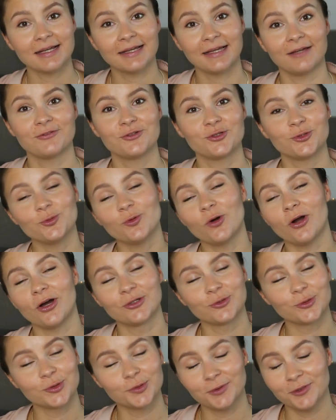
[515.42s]
I have 2
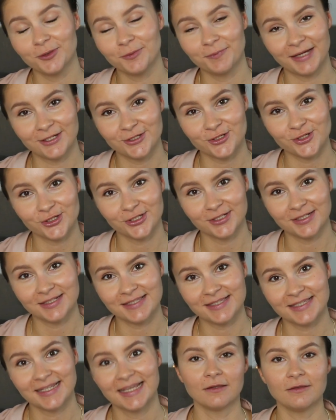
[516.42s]
honorable
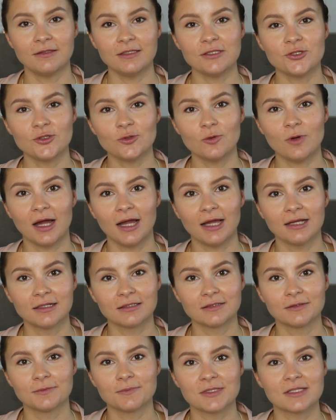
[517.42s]
mentions. These 2
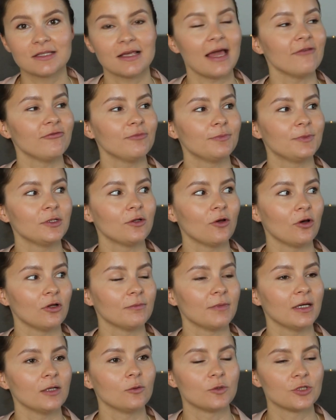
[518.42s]
items have been
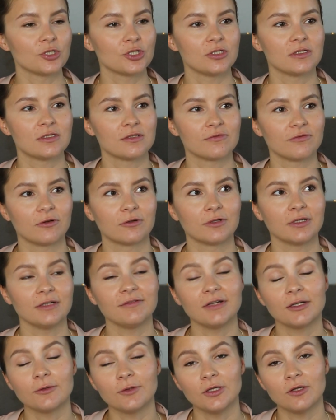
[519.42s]
on my wish list for a
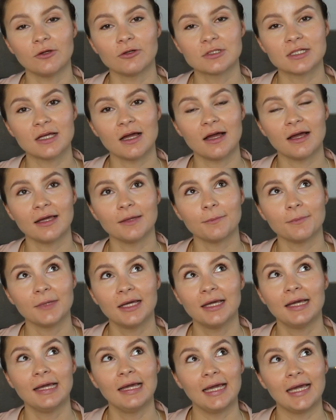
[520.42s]
very long time,
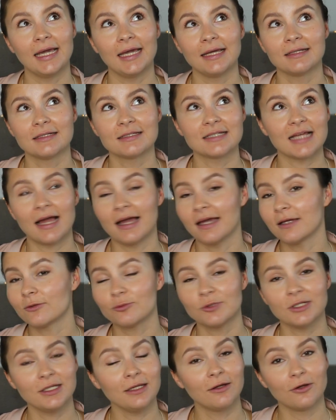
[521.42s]
and I
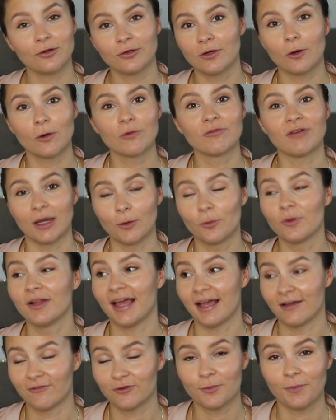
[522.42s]
really don't know if I
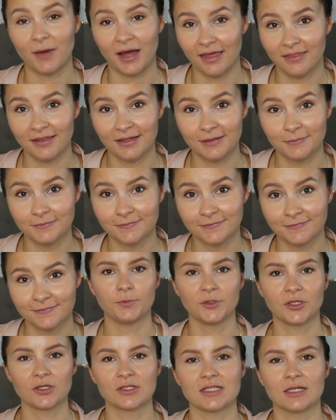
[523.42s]
will ever buy them,
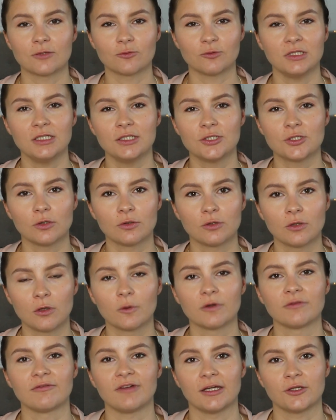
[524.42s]
because I really don't
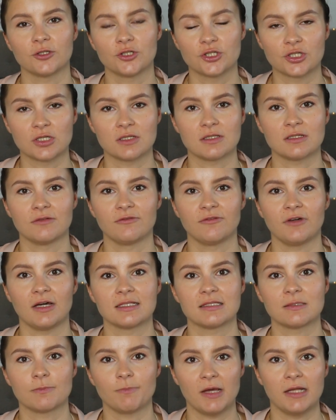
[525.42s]
know if I could
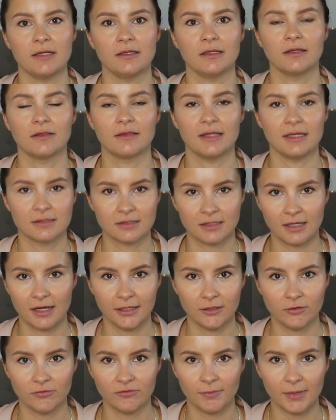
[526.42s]
justify spending that
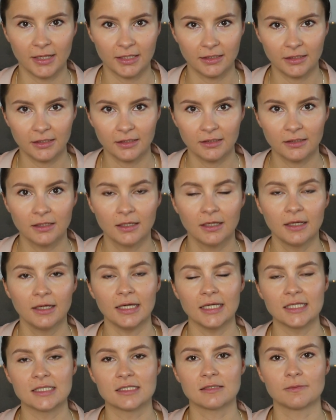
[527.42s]
kind of money,
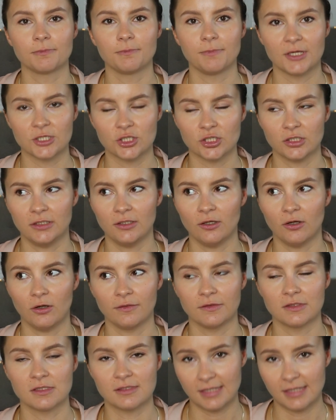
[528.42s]
especially on the